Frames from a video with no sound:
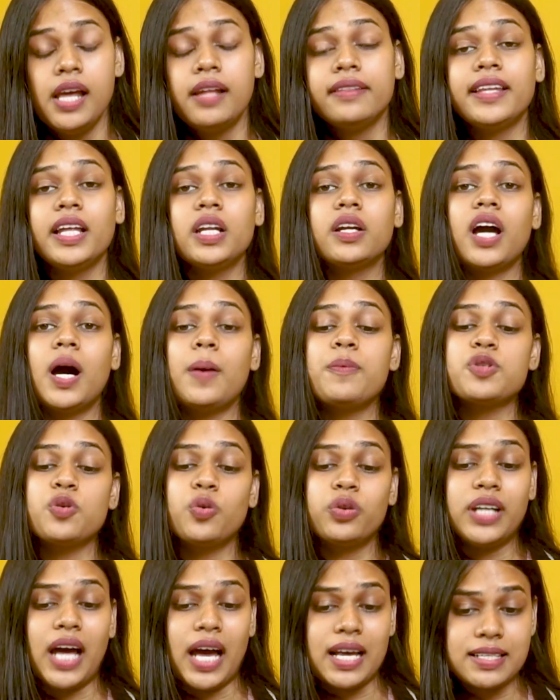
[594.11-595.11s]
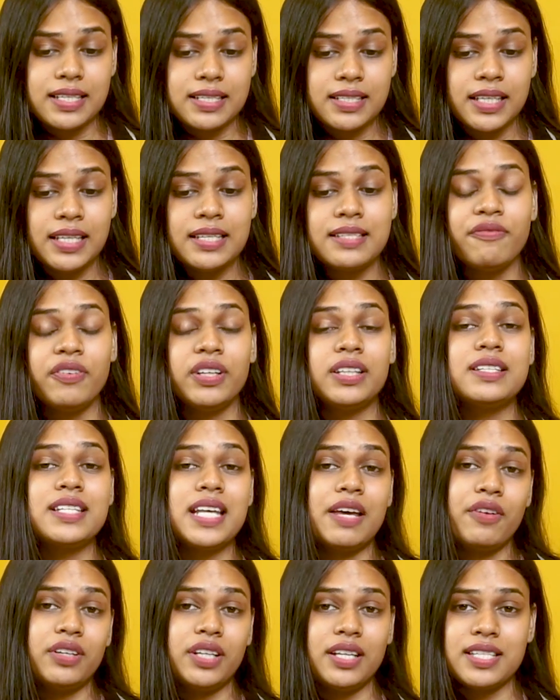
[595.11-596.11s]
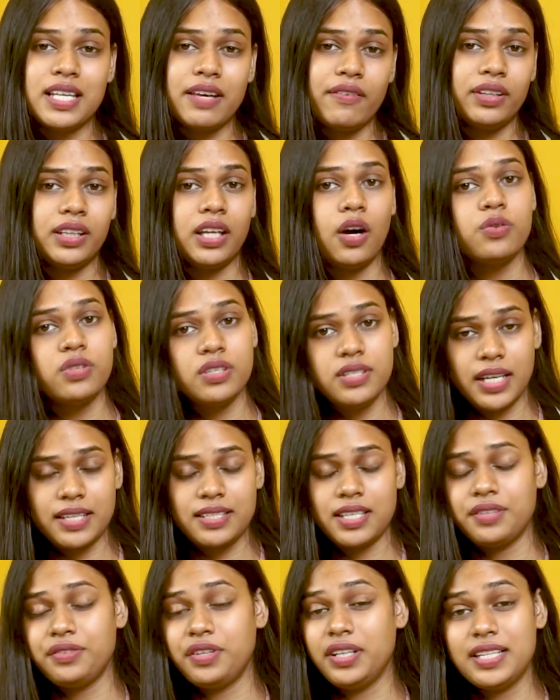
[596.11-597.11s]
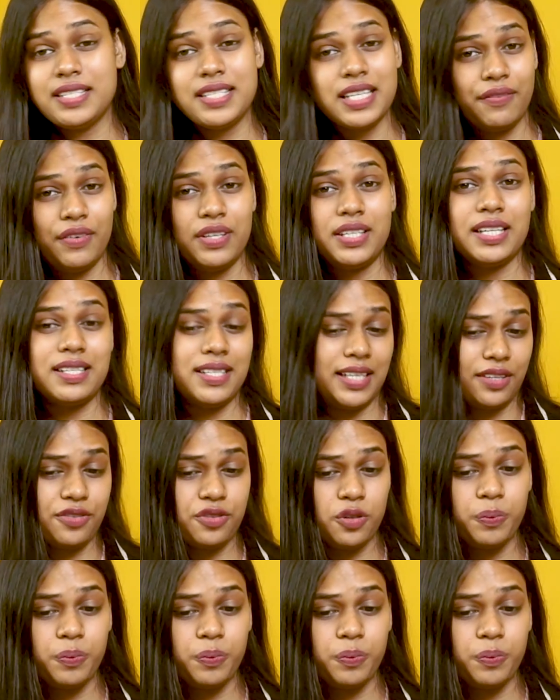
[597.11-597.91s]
Then comes Udacity with 77,676